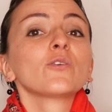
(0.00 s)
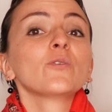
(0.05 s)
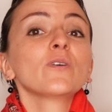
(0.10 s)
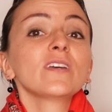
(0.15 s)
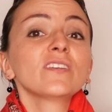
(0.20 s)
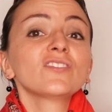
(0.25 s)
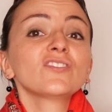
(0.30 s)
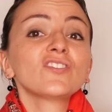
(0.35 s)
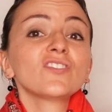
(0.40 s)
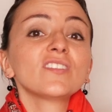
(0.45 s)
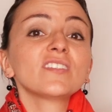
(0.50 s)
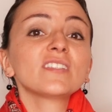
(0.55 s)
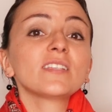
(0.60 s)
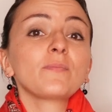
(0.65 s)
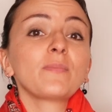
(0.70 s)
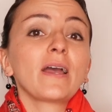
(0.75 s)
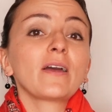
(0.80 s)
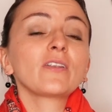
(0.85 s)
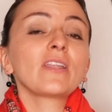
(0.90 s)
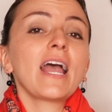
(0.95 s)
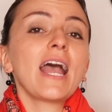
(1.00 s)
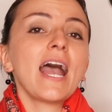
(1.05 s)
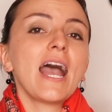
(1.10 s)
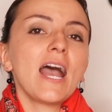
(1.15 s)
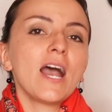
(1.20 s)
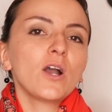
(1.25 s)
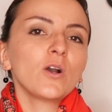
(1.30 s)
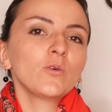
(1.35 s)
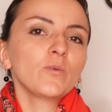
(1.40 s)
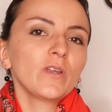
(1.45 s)
questions about
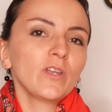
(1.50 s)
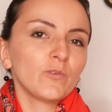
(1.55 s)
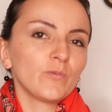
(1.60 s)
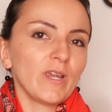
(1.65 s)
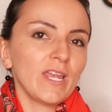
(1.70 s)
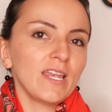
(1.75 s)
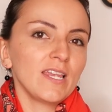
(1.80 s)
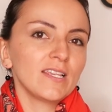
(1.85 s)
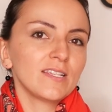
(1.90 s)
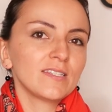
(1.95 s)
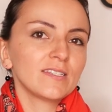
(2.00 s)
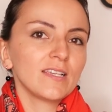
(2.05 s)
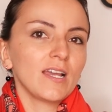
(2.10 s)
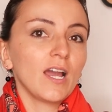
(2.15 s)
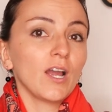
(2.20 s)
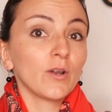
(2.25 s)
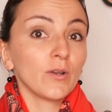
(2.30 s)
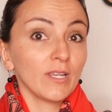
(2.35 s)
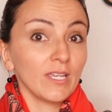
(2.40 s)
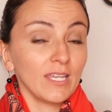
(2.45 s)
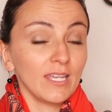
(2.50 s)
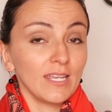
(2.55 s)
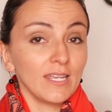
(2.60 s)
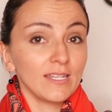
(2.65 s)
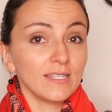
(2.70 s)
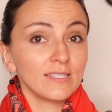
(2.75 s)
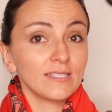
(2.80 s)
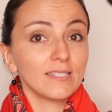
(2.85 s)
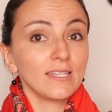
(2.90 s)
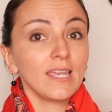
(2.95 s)
how we raise our
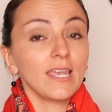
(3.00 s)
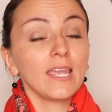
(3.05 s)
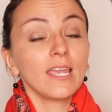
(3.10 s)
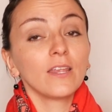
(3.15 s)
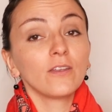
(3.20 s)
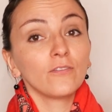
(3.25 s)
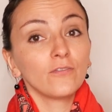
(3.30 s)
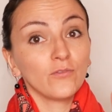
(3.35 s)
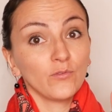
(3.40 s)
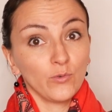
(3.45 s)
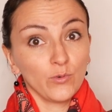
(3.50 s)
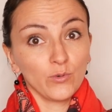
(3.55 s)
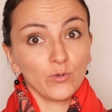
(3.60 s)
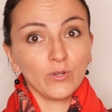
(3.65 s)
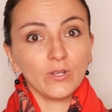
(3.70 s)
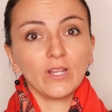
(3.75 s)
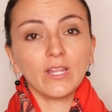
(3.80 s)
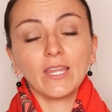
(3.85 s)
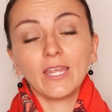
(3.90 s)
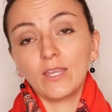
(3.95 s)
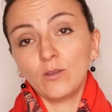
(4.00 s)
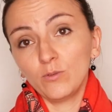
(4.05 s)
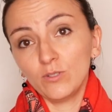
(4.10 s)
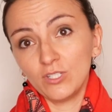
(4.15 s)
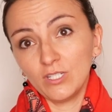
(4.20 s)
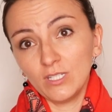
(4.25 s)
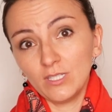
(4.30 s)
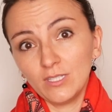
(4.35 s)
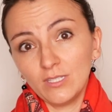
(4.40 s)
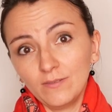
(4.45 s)
kids in four
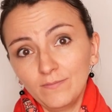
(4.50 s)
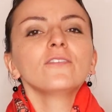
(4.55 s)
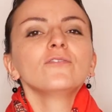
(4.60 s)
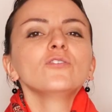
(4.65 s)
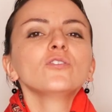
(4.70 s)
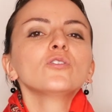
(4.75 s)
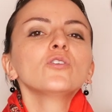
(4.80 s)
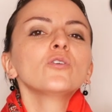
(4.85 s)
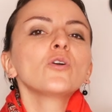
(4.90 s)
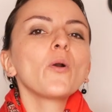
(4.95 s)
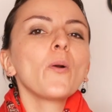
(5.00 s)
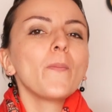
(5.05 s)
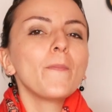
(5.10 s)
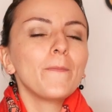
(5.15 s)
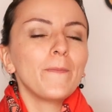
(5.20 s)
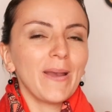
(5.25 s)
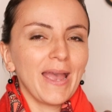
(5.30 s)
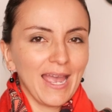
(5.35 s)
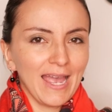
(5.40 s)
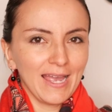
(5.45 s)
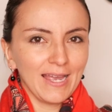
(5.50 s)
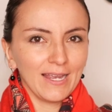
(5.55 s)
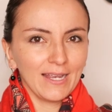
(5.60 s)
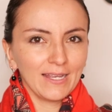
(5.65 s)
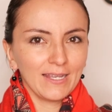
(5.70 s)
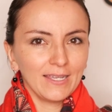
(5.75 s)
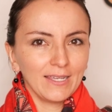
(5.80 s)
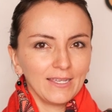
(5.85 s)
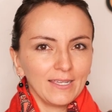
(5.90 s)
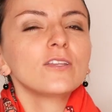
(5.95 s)
languages. If you could go
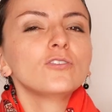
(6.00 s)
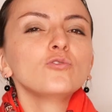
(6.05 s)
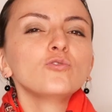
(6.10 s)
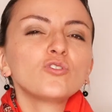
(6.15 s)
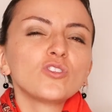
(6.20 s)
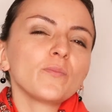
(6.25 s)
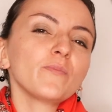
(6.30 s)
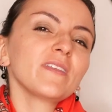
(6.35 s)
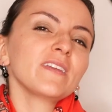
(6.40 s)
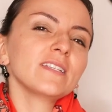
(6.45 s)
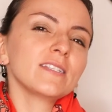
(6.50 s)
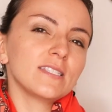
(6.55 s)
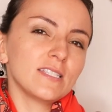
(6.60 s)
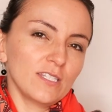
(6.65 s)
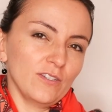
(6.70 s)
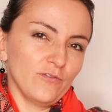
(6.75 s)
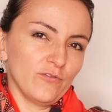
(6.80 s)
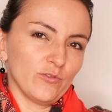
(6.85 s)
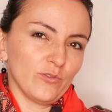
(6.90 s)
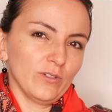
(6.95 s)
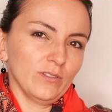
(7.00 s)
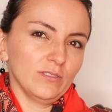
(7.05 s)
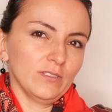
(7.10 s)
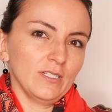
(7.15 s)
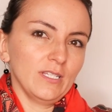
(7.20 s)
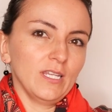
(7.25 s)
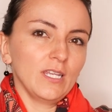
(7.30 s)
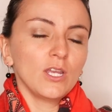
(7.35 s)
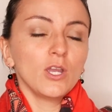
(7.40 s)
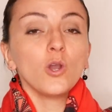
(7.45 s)
back and do something
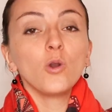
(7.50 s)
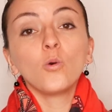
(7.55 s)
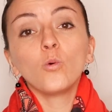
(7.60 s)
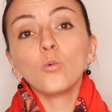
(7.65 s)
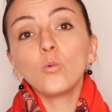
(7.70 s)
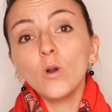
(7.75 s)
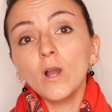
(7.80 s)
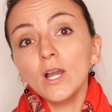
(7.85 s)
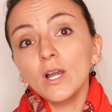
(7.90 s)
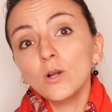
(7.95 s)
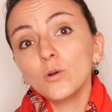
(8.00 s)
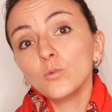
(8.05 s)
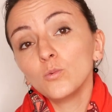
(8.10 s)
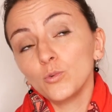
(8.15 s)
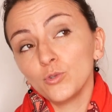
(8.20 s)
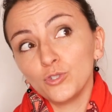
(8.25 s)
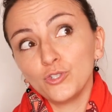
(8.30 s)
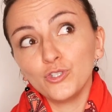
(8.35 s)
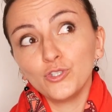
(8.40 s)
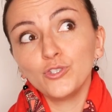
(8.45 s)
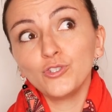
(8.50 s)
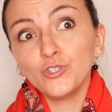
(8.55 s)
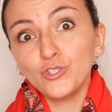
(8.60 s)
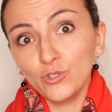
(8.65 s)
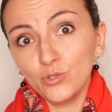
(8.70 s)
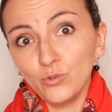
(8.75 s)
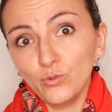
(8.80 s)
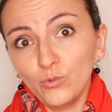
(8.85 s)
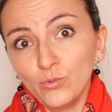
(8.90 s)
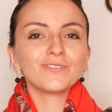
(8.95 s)
differently, what would you
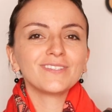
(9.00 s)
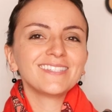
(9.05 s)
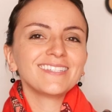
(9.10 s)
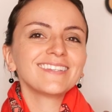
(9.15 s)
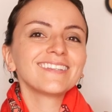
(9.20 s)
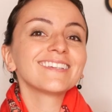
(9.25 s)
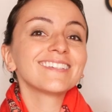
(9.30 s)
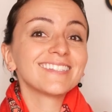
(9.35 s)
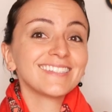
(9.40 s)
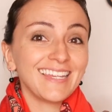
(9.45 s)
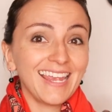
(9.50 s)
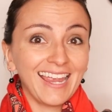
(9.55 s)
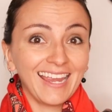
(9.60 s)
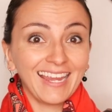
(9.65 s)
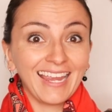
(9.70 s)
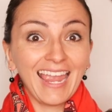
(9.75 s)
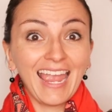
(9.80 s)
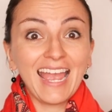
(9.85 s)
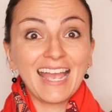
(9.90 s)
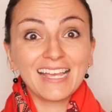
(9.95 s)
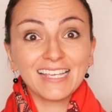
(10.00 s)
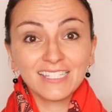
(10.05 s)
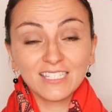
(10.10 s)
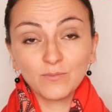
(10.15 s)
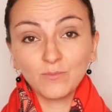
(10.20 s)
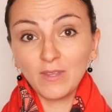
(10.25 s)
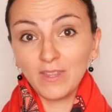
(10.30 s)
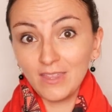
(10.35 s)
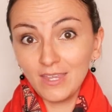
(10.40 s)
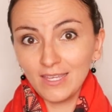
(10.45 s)
do? Christina Shang
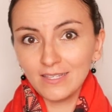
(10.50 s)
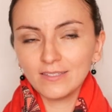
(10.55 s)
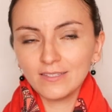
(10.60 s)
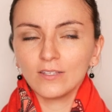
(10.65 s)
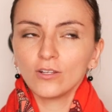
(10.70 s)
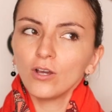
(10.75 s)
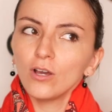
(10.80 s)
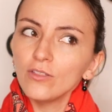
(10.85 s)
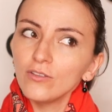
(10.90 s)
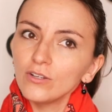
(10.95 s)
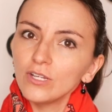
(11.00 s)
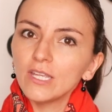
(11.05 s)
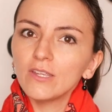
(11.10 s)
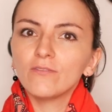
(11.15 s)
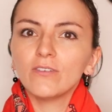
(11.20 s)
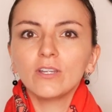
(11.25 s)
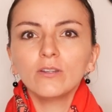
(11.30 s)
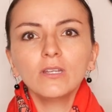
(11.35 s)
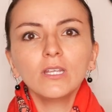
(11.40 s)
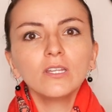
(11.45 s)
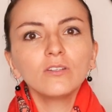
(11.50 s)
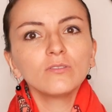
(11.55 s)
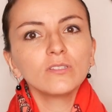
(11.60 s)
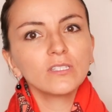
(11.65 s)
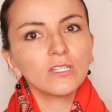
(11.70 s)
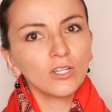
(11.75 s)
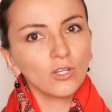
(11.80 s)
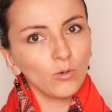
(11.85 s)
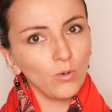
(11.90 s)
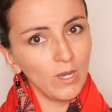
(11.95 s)
asked me this and other very
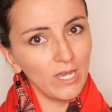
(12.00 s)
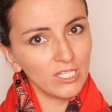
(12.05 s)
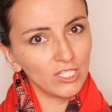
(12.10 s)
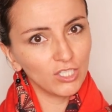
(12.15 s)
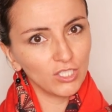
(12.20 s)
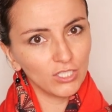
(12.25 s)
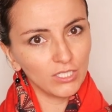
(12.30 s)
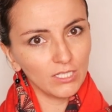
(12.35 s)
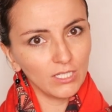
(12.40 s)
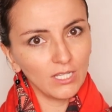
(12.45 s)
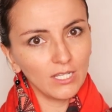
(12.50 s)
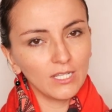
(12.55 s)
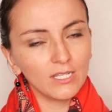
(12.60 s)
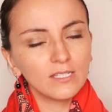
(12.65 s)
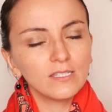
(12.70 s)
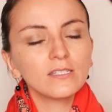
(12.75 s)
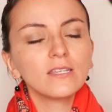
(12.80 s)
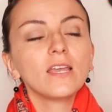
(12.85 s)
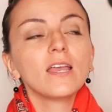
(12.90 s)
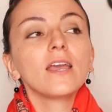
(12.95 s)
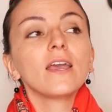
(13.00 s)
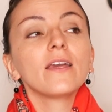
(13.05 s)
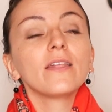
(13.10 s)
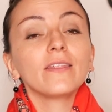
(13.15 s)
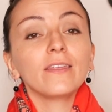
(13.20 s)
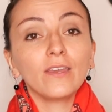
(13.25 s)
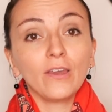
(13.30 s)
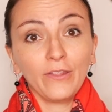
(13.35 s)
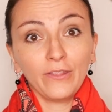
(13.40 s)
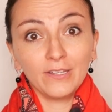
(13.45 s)
interesting questions
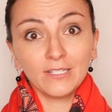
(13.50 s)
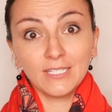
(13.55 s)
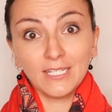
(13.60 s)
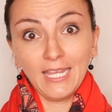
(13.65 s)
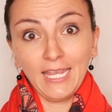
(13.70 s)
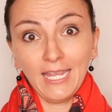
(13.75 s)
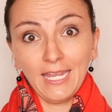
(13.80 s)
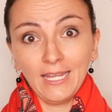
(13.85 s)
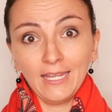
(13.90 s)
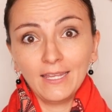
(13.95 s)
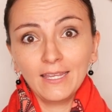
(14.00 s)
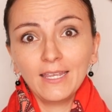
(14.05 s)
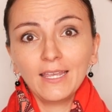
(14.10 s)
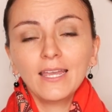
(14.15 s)
the other day.